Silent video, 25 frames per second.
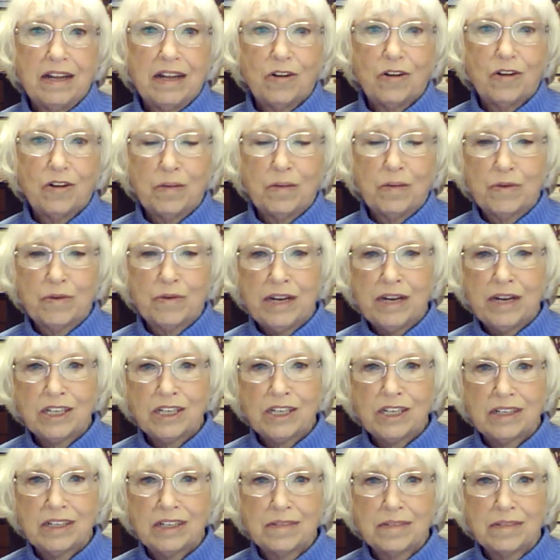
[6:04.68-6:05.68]

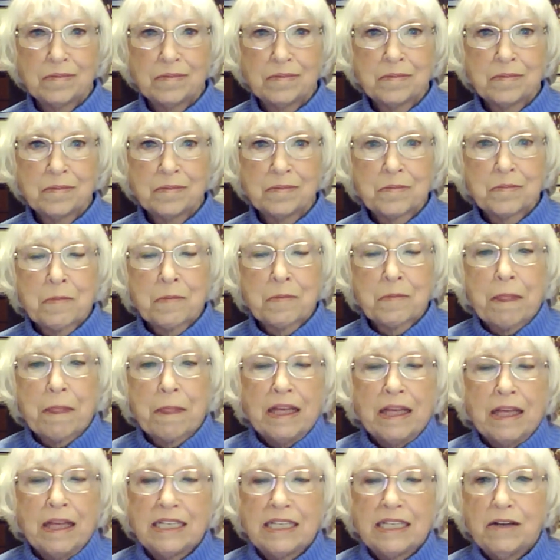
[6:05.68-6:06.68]
corporation.
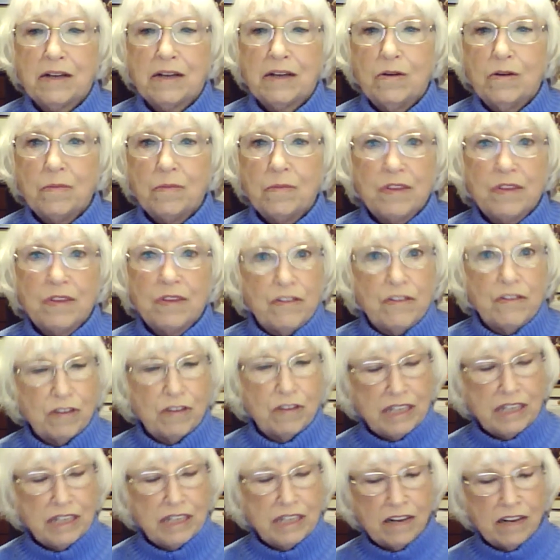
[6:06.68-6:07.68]
So
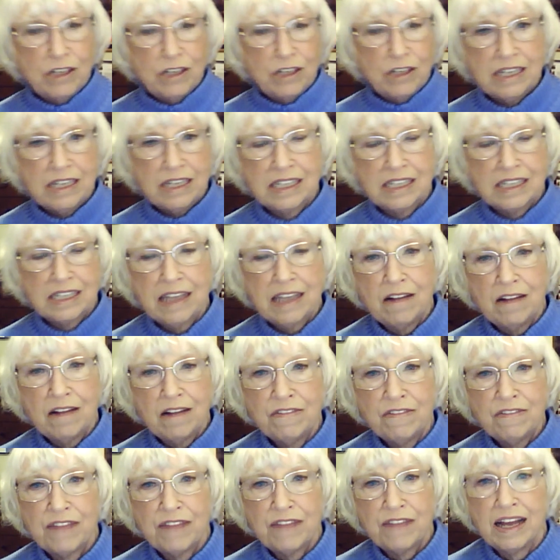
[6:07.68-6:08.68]
First Energy
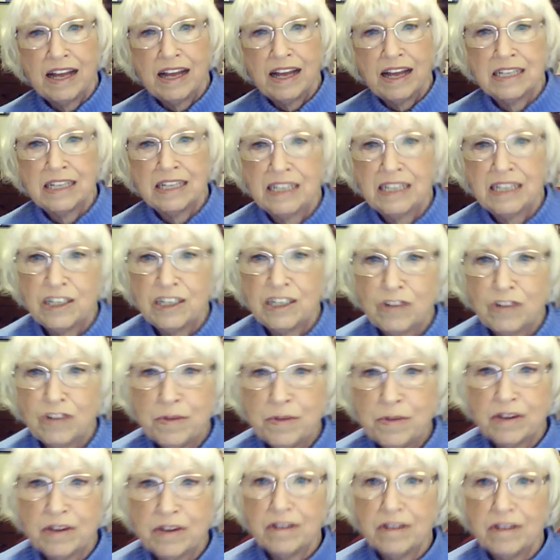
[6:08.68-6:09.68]
itself, as the
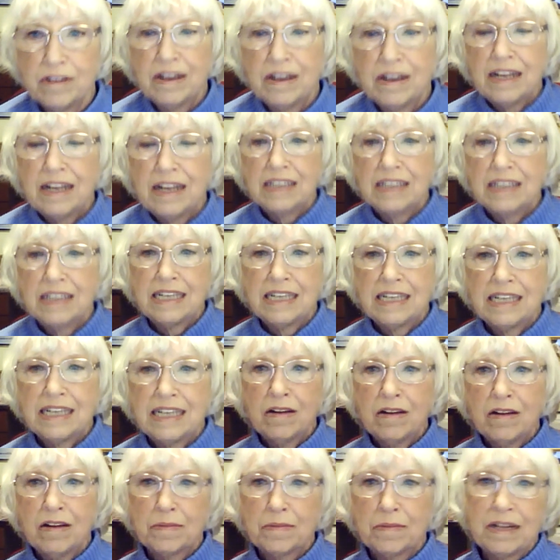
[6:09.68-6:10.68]
distributor, is now
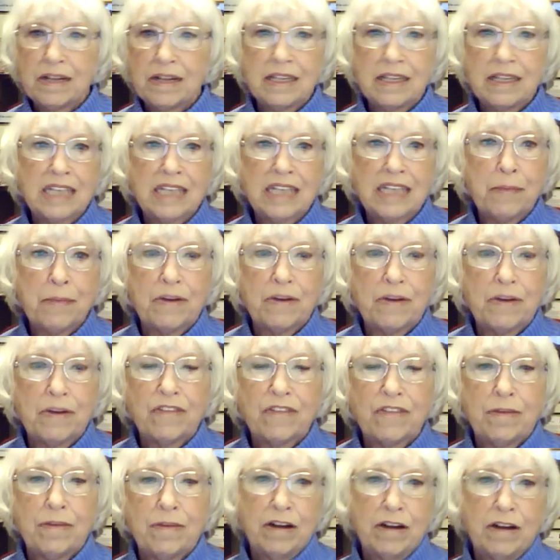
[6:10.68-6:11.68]
completely separate
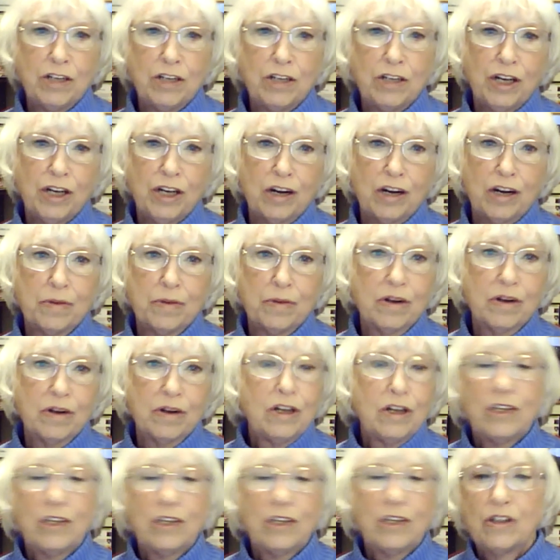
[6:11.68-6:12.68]
from Energy Harbor.
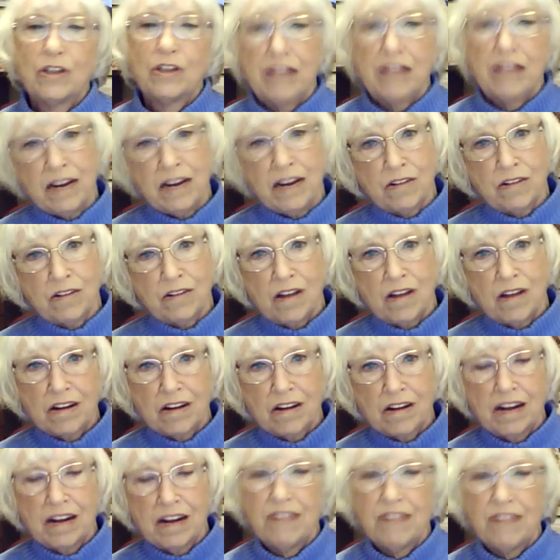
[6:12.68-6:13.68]
So they no
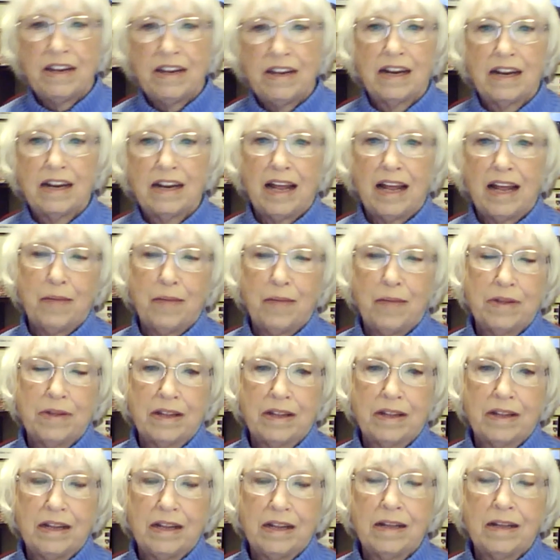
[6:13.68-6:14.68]
longer have any
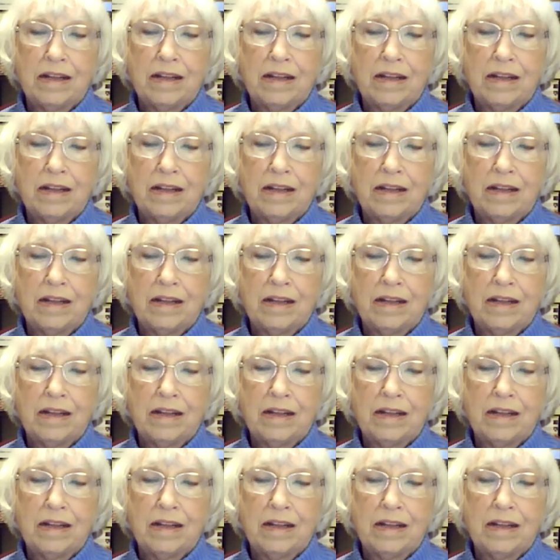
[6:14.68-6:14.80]
liability.